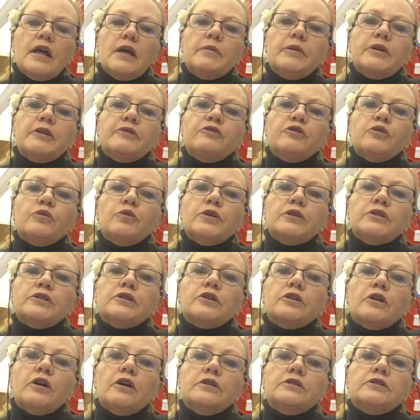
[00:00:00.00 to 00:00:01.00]
But if you want
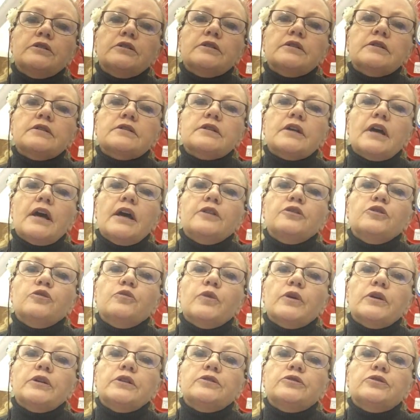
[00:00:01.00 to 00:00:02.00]
to go into this and you
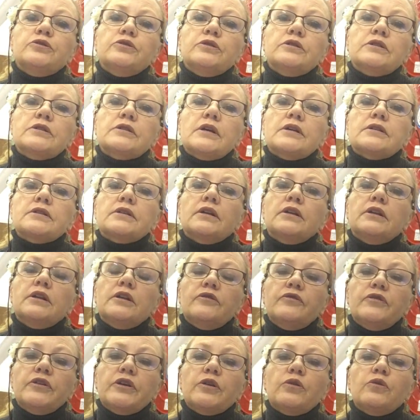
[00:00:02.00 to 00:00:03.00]
want to do this as a
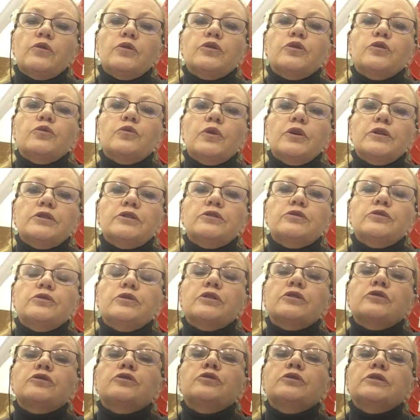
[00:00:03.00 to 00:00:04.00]
living, or you want to do
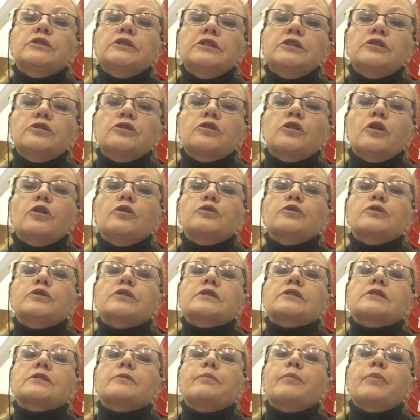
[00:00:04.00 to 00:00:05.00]
that, you need to go to
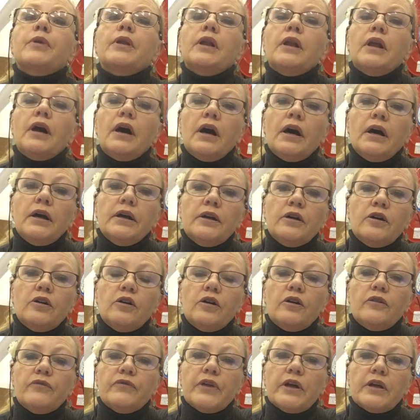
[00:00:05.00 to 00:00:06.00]
the supplier
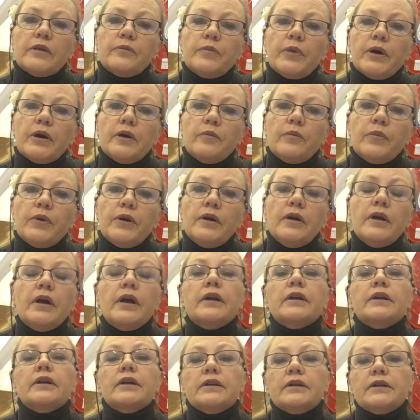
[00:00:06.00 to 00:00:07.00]
of that paper
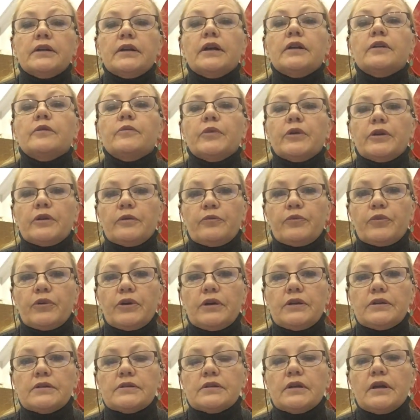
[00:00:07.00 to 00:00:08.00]
and get it at a better
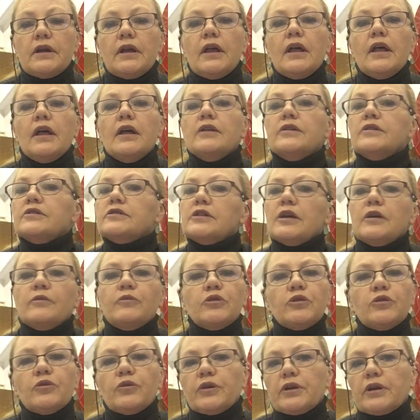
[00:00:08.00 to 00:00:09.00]
price. The same
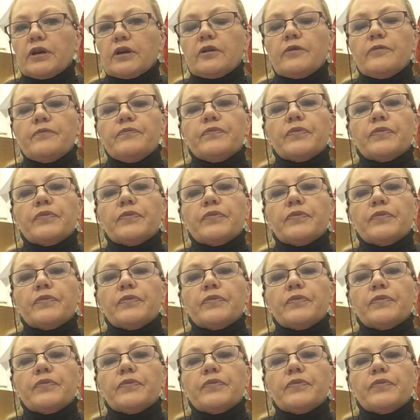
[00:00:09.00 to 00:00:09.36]
with your ink.